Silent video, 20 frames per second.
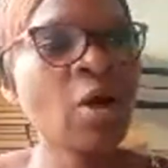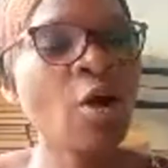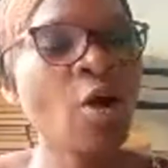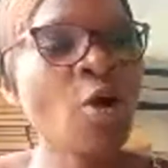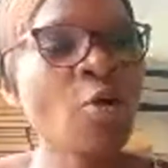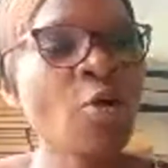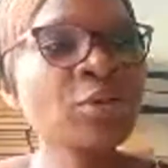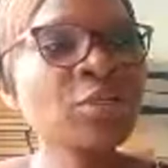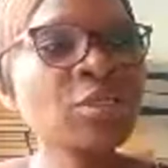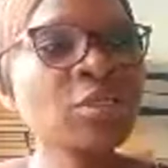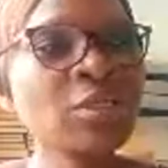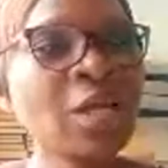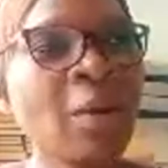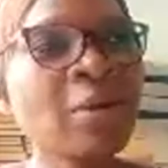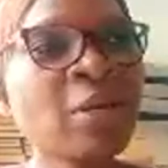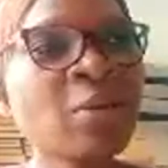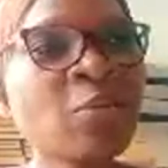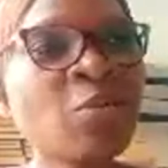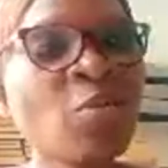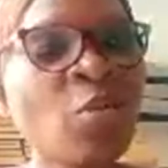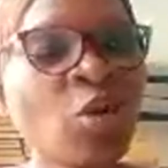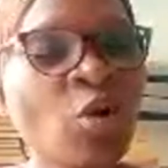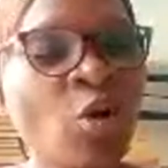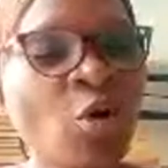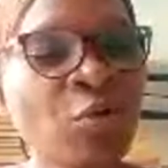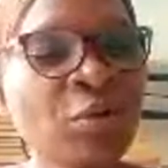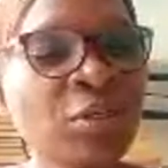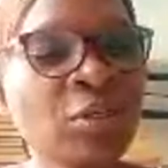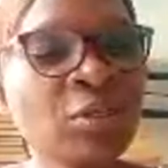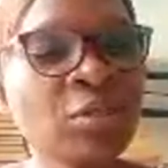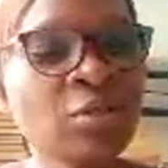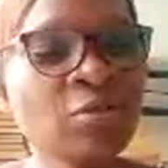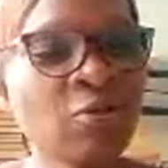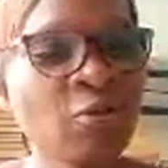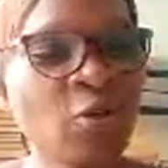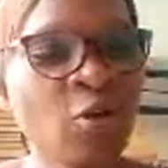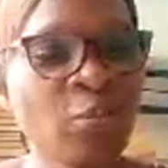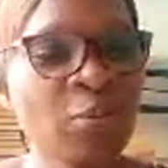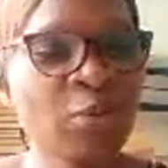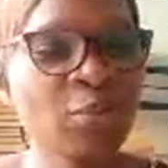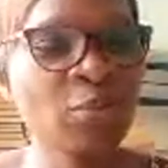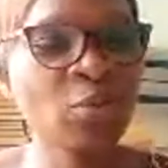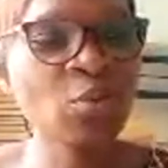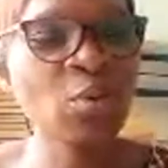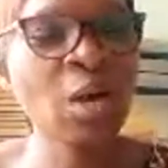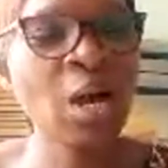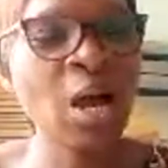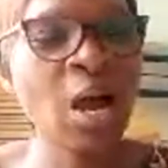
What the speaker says: oranges. How many people bought oranges? 4 people.